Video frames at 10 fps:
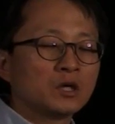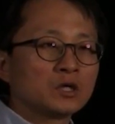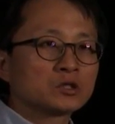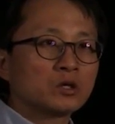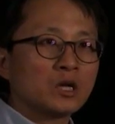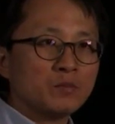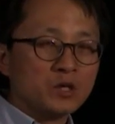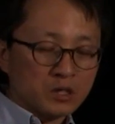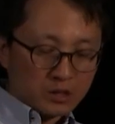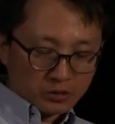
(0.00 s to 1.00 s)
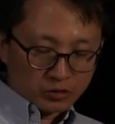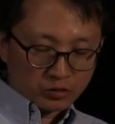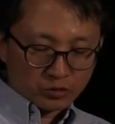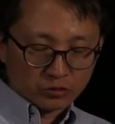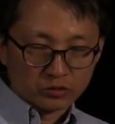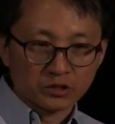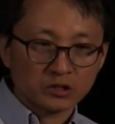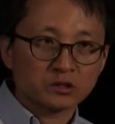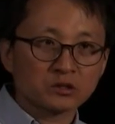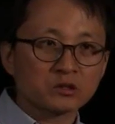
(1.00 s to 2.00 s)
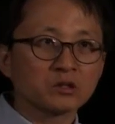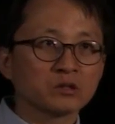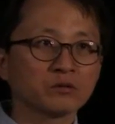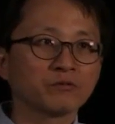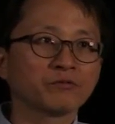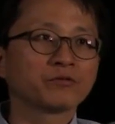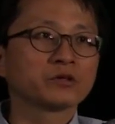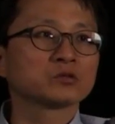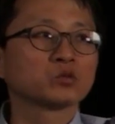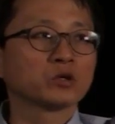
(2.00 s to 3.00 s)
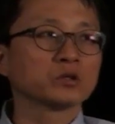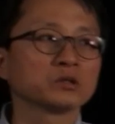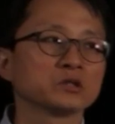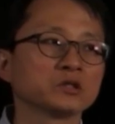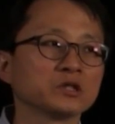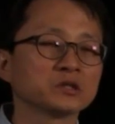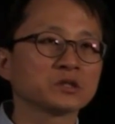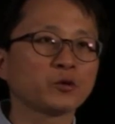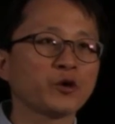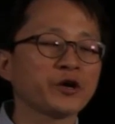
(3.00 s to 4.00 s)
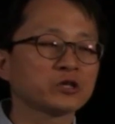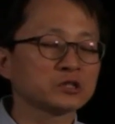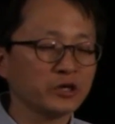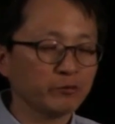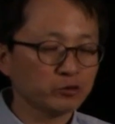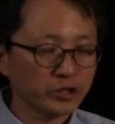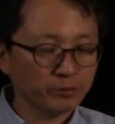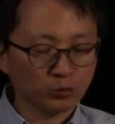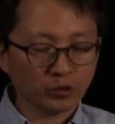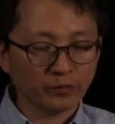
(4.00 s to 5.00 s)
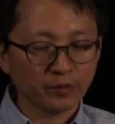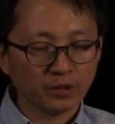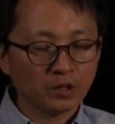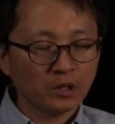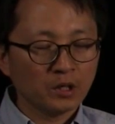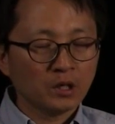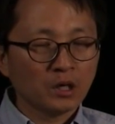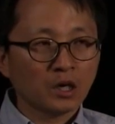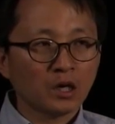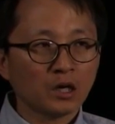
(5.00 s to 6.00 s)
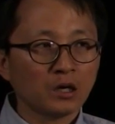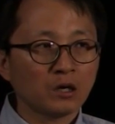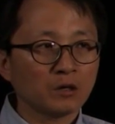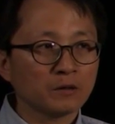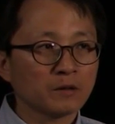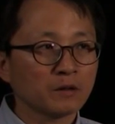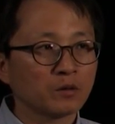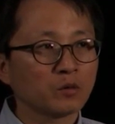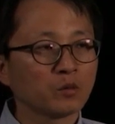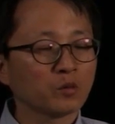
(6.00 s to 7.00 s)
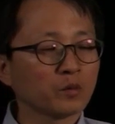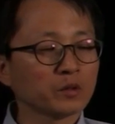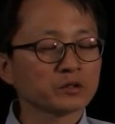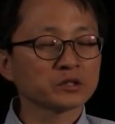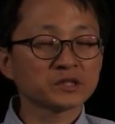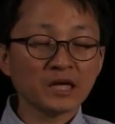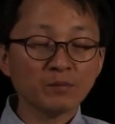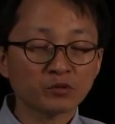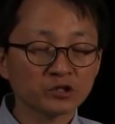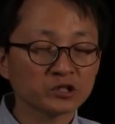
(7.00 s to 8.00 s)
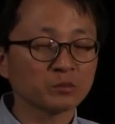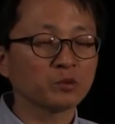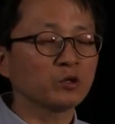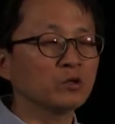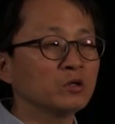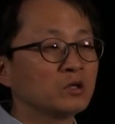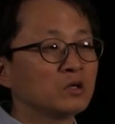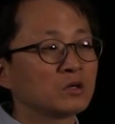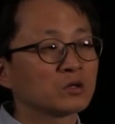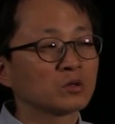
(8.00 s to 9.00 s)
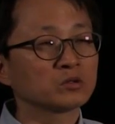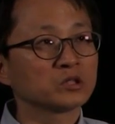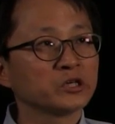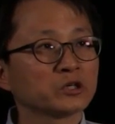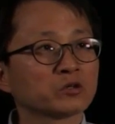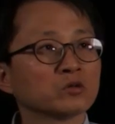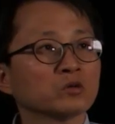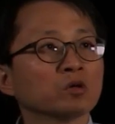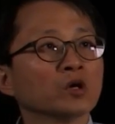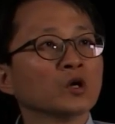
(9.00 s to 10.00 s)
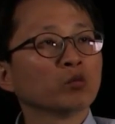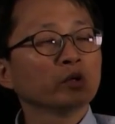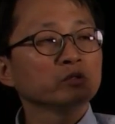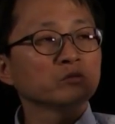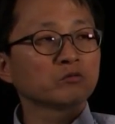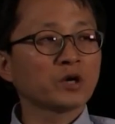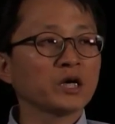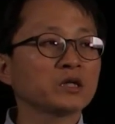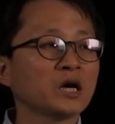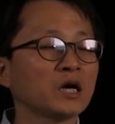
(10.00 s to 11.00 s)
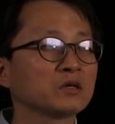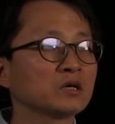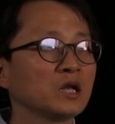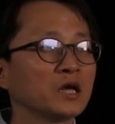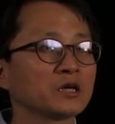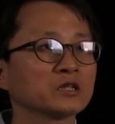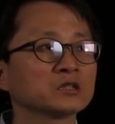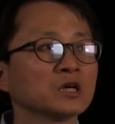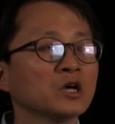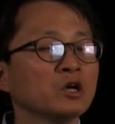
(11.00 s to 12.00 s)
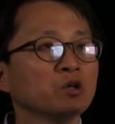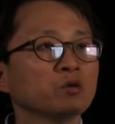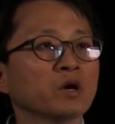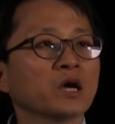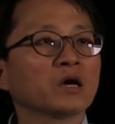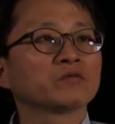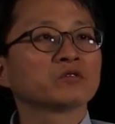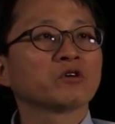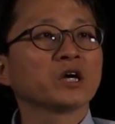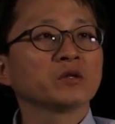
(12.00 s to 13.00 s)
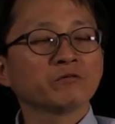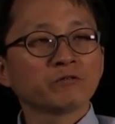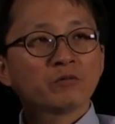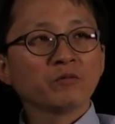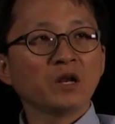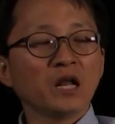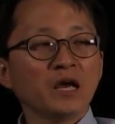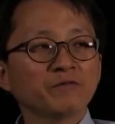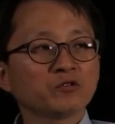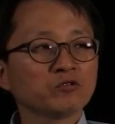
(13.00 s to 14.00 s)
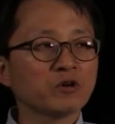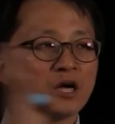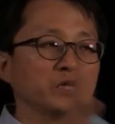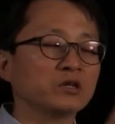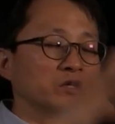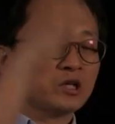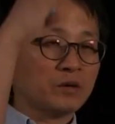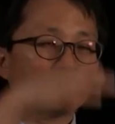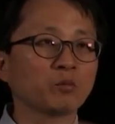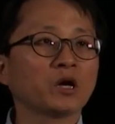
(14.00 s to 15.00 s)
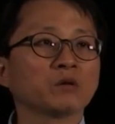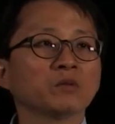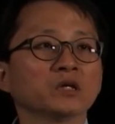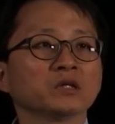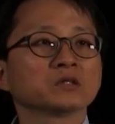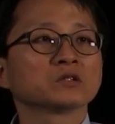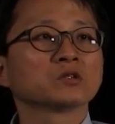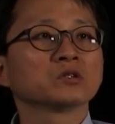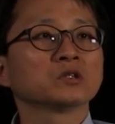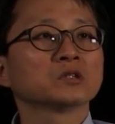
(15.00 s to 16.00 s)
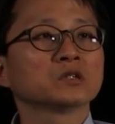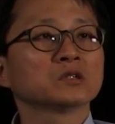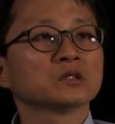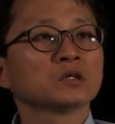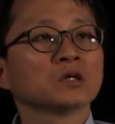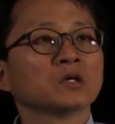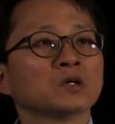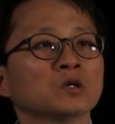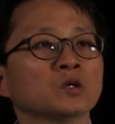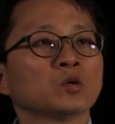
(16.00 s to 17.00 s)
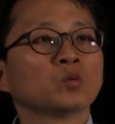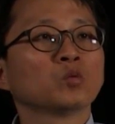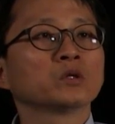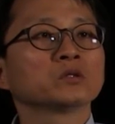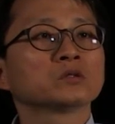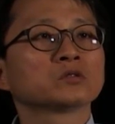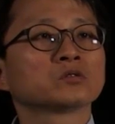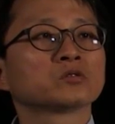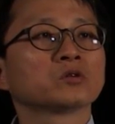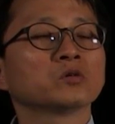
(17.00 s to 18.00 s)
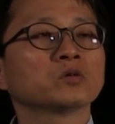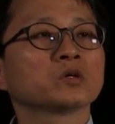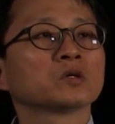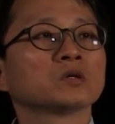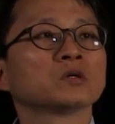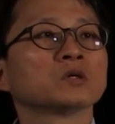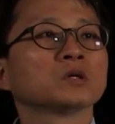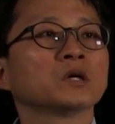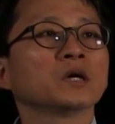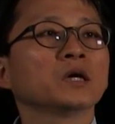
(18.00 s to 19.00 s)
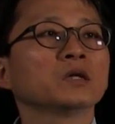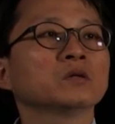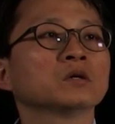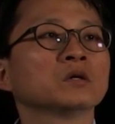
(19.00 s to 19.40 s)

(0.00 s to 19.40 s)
So let me introduce this first one, this square shaped one. The same principle goes here too. When you write Hangul letters, you have to write from left to right and top to bottom like this. So this is 1 stroke, and